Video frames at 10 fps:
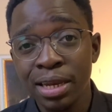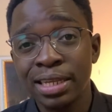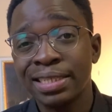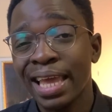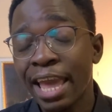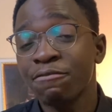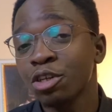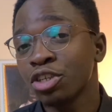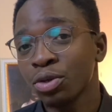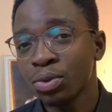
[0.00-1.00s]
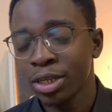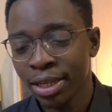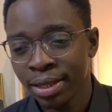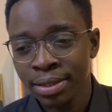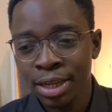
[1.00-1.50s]
length every single
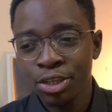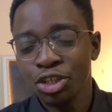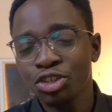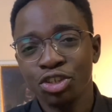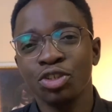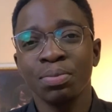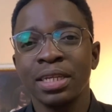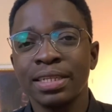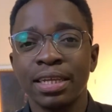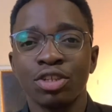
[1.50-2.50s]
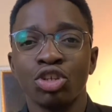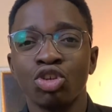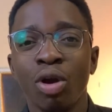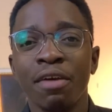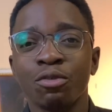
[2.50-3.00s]
day. This just means that
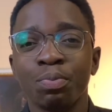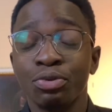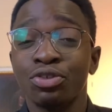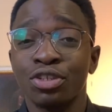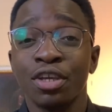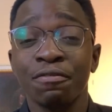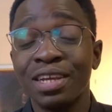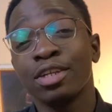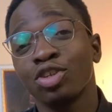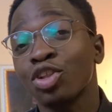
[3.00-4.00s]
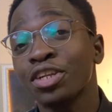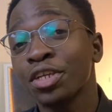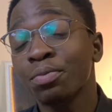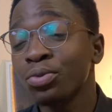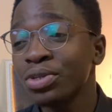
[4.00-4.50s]
you have to put yourself in the
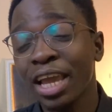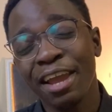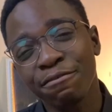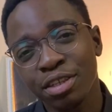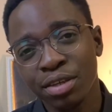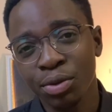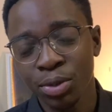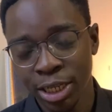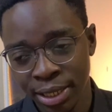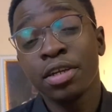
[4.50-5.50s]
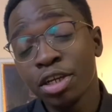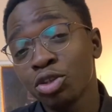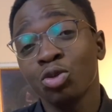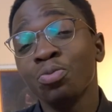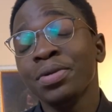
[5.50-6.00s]
studying mood every single day.
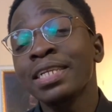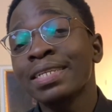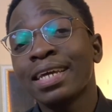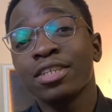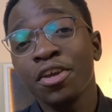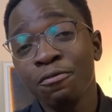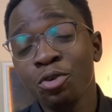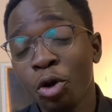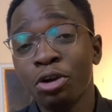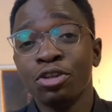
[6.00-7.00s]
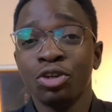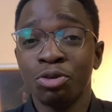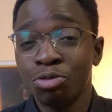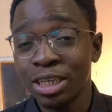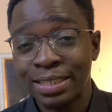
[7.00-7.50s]
It could mean that even on
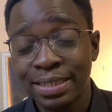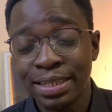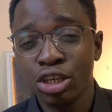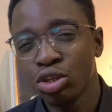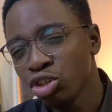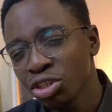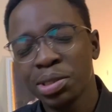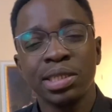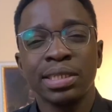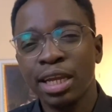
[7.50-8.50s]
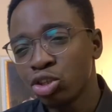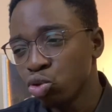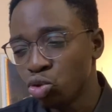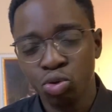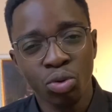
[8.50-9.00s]
your resting day, you just decide
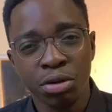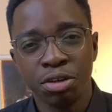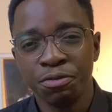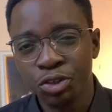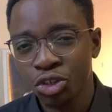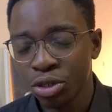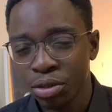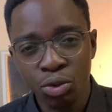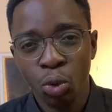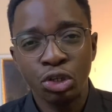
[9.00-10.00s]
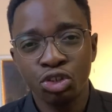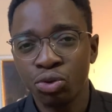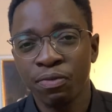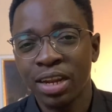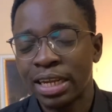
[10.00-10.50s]
to do a revision, going
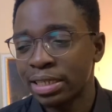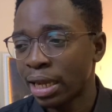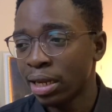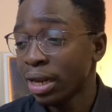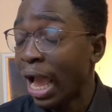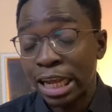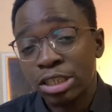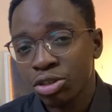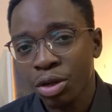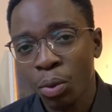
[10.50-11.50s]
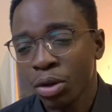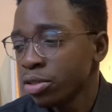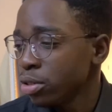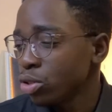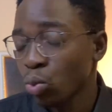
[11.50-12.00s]
through flashcard, answering
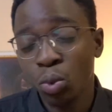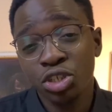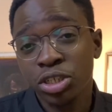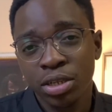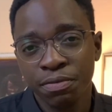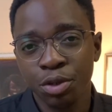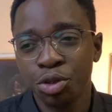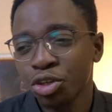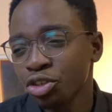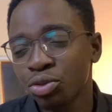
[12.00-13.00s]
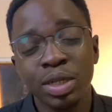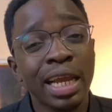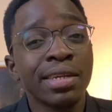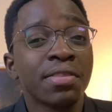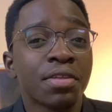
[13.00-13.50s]
questions, watching a video, just doing
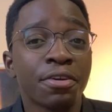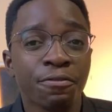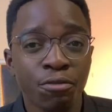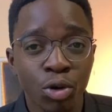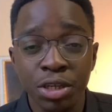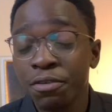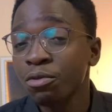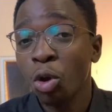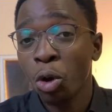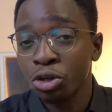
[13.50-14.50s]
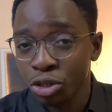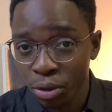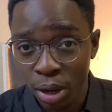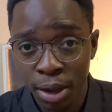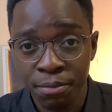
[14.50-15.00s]
anything fun, even on
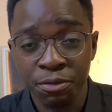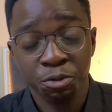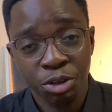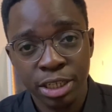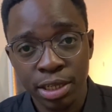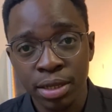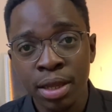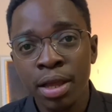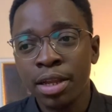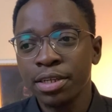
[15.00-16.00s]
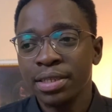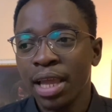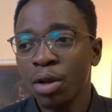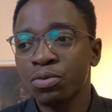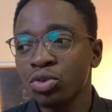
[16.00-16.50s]
your free day. This
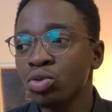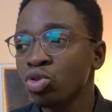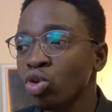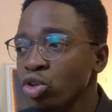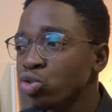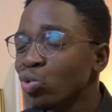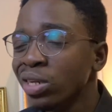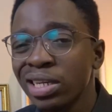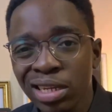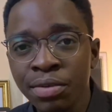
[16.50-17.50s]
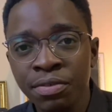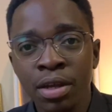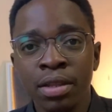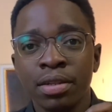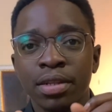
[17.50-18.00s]
helps you not to leave
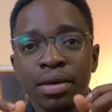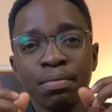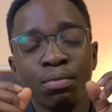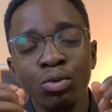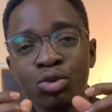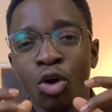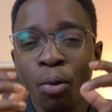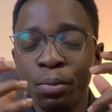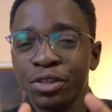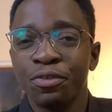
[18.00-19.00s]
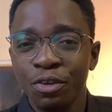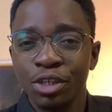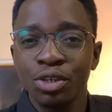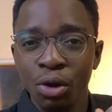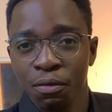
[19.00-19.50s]
the mood or
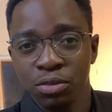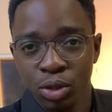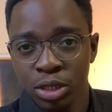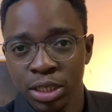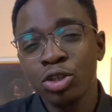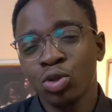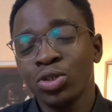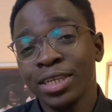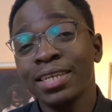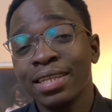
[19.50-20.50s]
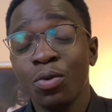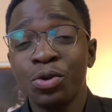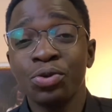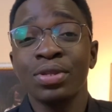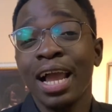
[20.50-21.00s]
motivation of studying. So days that
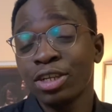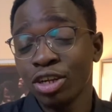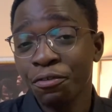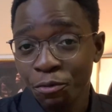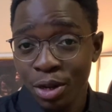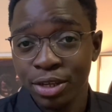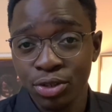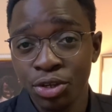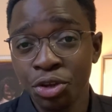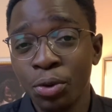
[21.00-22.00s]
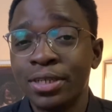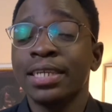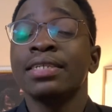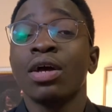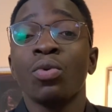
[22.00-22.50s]
we don't actually feel like studying, or
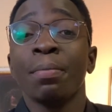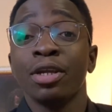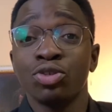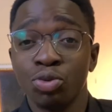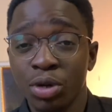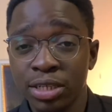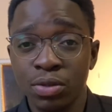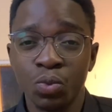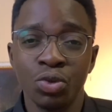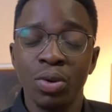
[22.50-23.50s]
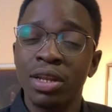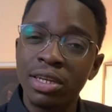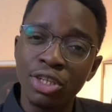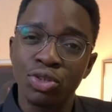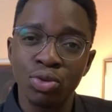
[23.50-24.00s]
days that we're meant to rest, we do a
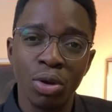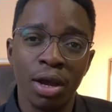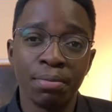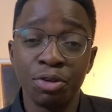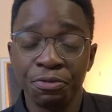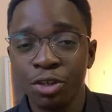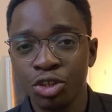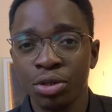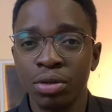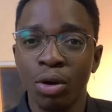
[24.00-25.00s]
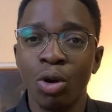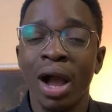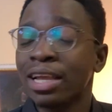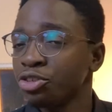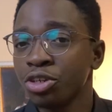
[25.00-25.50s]
little revision
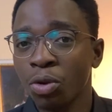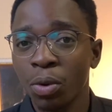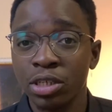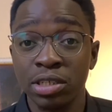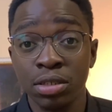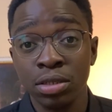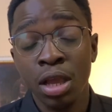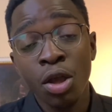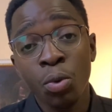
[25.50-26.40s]
or answering questions,